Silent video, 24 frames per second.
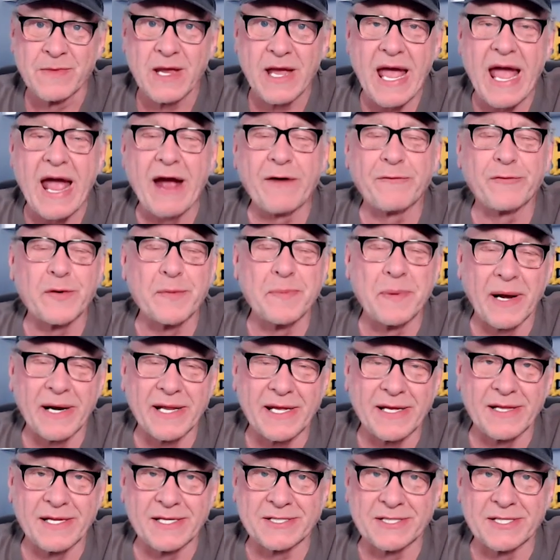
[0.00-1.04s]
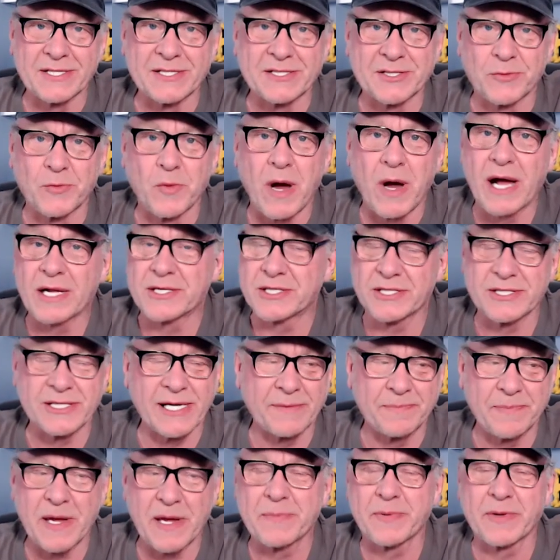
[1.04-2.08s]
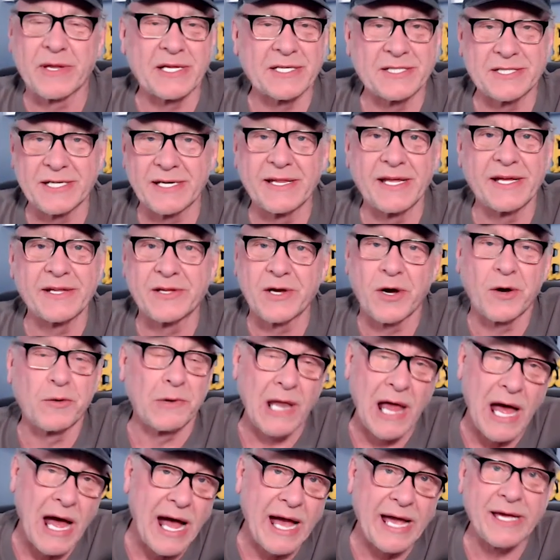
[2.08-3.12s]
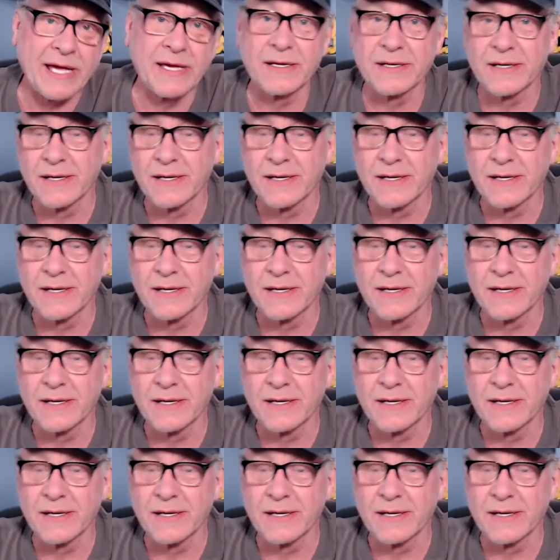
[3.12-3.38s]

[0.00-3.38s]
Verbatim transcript: Everybody listens and watches, and people that say they don't lie.